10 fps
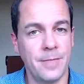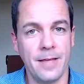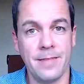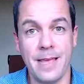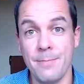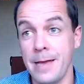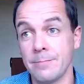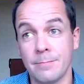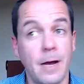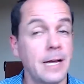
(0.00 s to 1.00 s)
And they
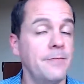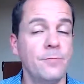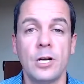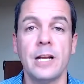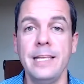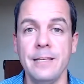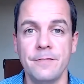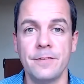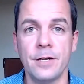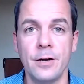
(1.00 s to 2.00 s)
might even want to
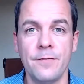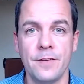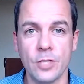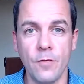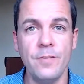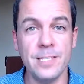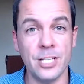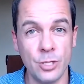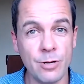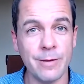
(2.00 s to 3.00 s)
leave. You know, if it's obvious
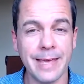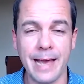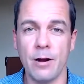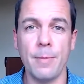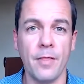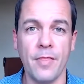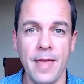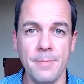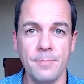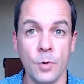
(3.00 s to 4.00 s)
that you don't care about
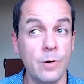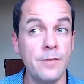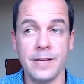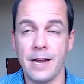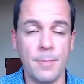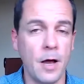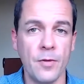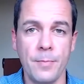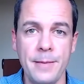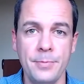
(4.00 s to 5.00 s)
them or even care about
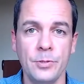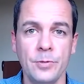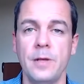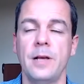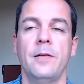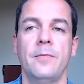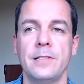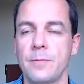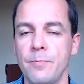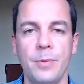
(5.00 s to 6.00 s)
other people,
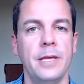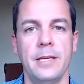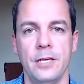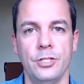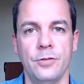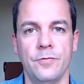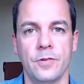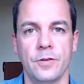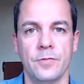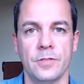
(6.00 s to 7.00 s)
that's a big issue
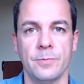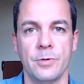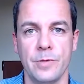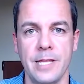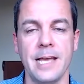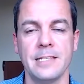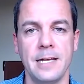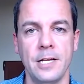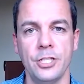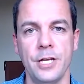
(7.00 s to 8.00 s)
for somebody with the S
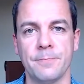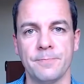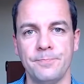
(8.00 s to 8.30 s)
energy.